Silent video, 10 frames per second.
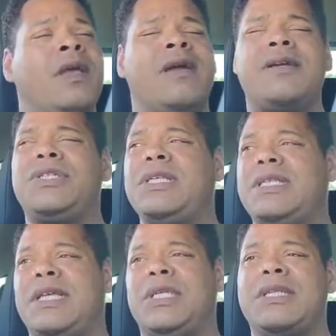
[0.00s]
Girl, she
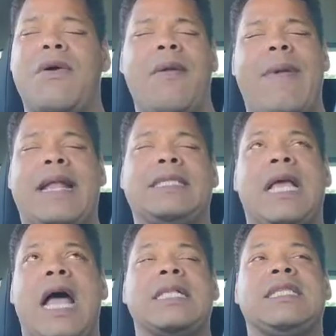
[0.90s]
says she's going back to
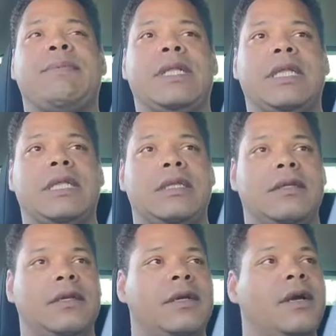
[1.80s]
gospel.
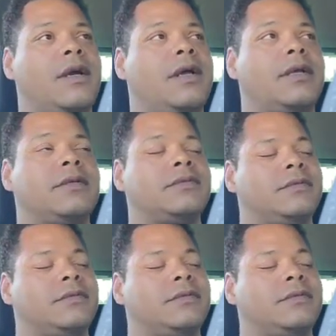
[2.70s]
Girl.